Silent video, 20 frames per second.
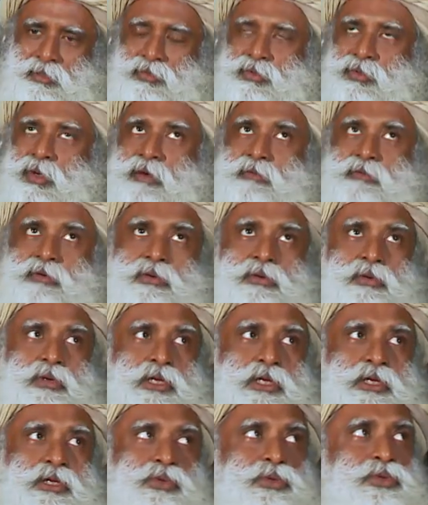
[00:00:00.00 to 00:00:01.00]
If you have no
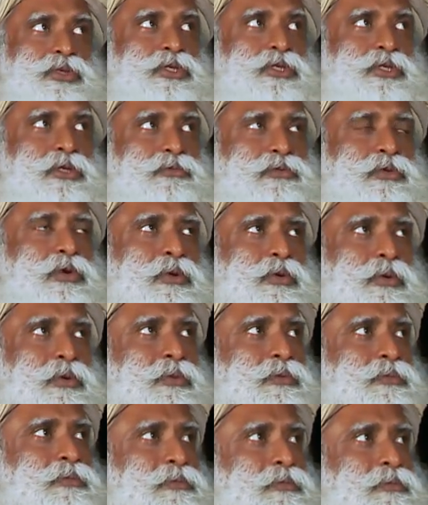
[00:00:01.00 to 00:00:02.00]
illusions of your
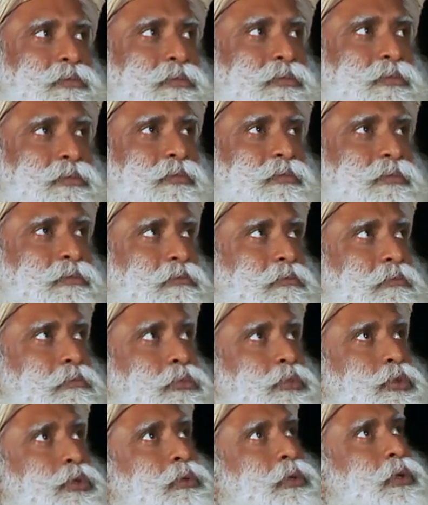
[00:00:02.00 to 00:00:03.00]
own,
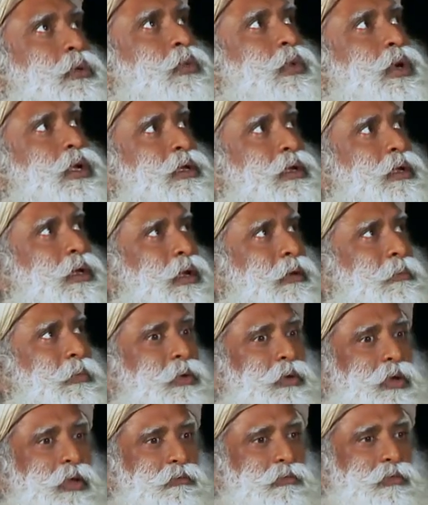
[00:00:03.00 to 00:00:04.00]
you will wonder
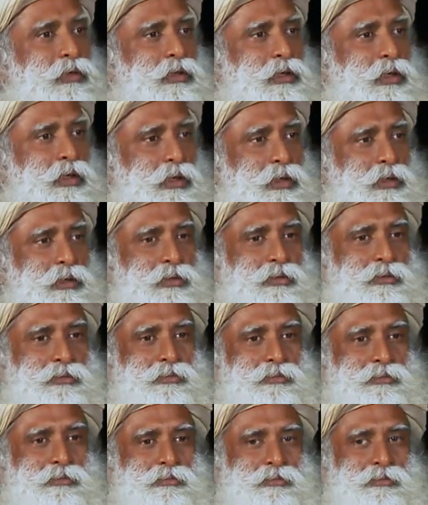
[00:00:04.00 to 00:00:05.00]
about everything.
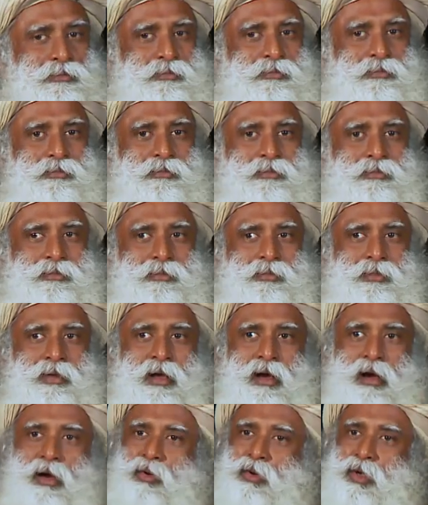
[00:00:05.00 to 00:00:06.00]

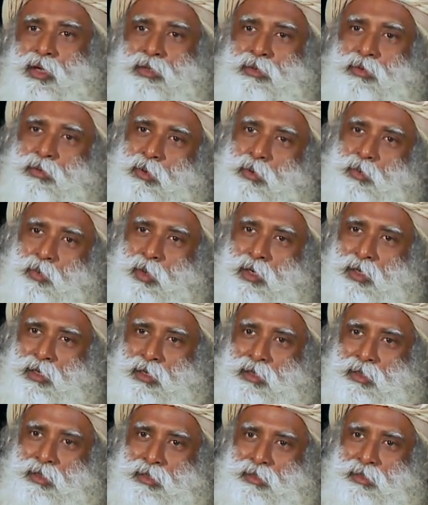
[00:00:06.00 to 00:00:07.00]
How can you not
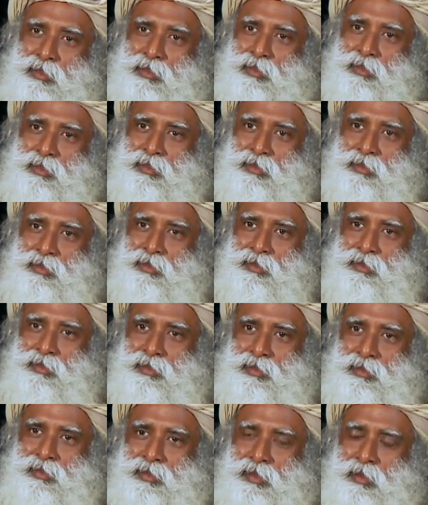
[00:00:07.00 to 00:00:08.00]
wonder?
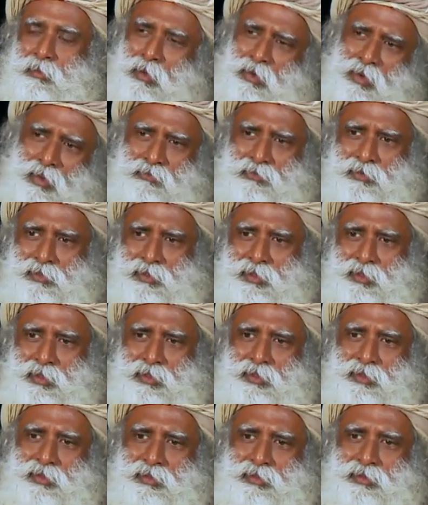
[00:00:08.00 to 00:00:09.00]
About
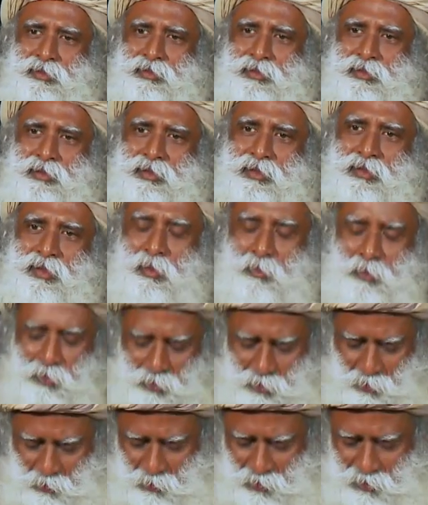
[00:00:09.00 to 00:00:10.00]
everything,
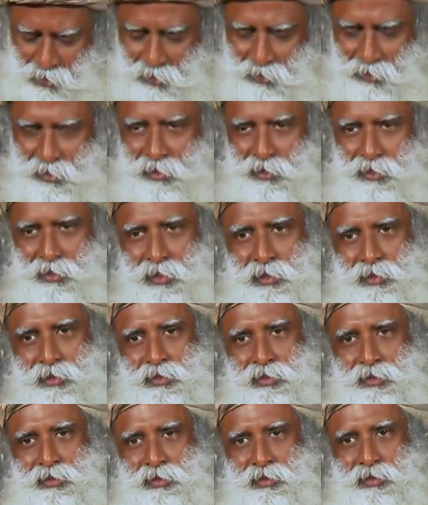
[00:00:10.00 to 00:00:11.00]
about your very
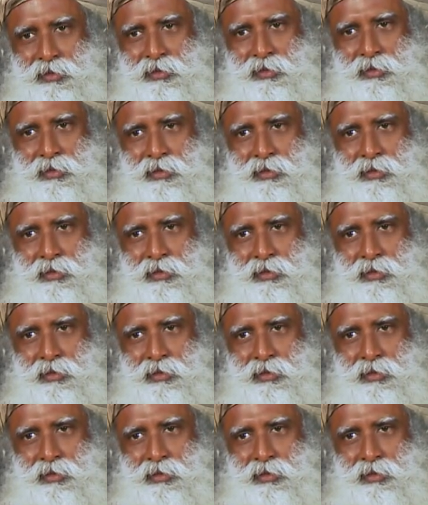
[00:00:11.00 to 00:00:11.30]
existence.